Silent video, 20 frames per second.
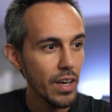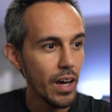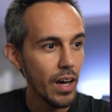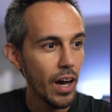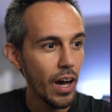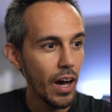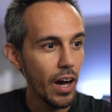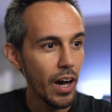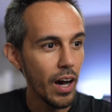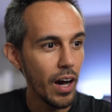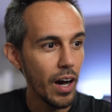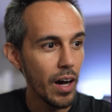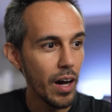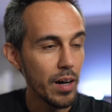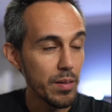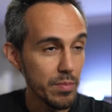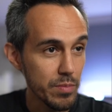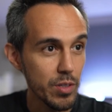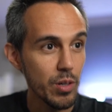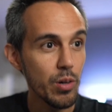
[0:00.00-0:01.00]

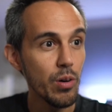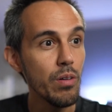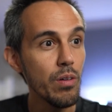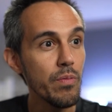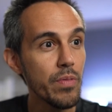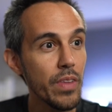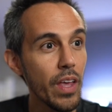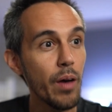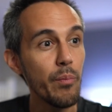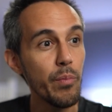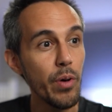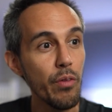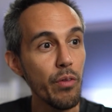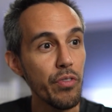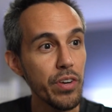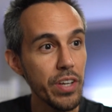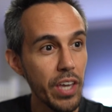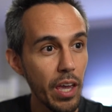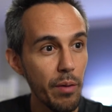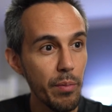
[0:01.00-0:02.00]
Cool. Built for
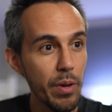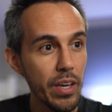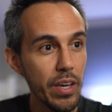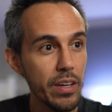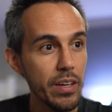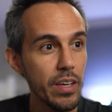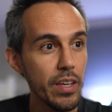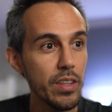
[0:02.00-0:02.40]
gaming.